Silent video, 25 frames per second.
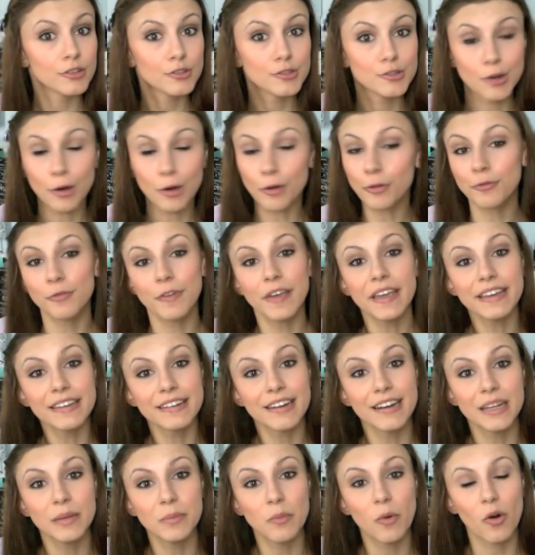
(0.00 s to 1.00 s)
Don't fake it
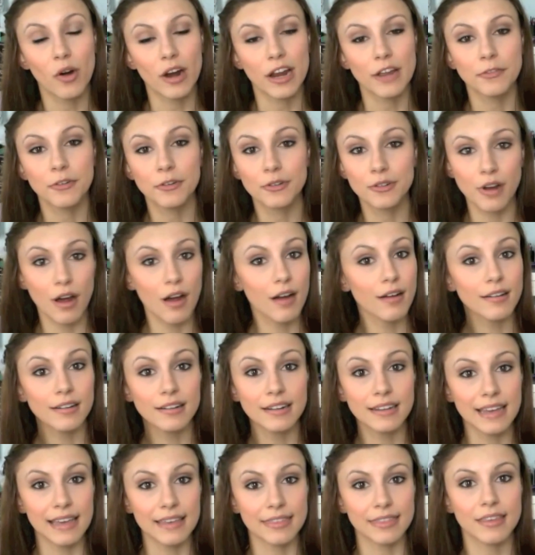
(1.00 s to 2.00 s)
anymore. If you're not going
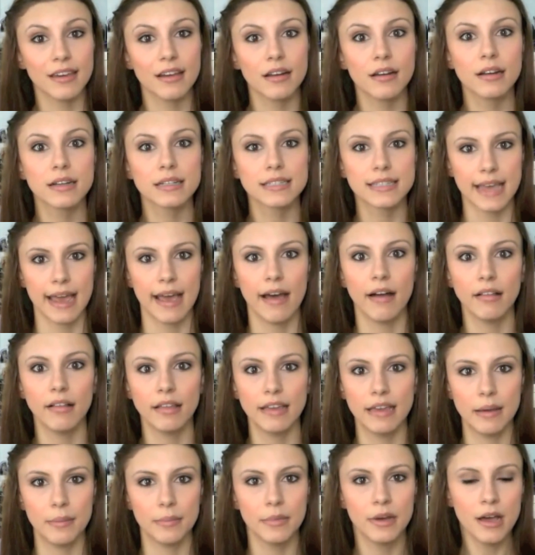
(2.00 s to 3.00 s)
to get there, tell
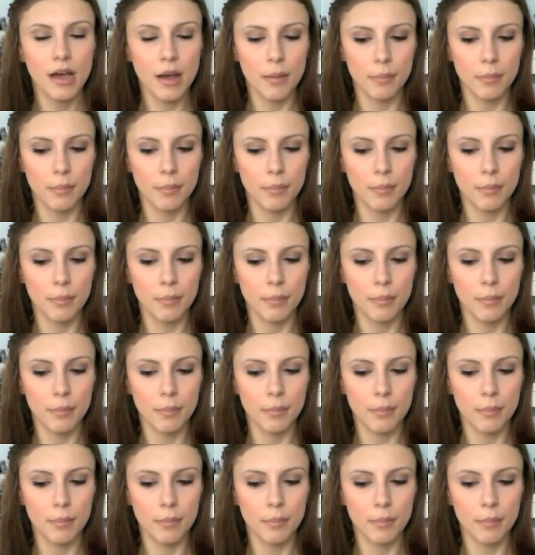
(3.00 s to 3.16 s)
him.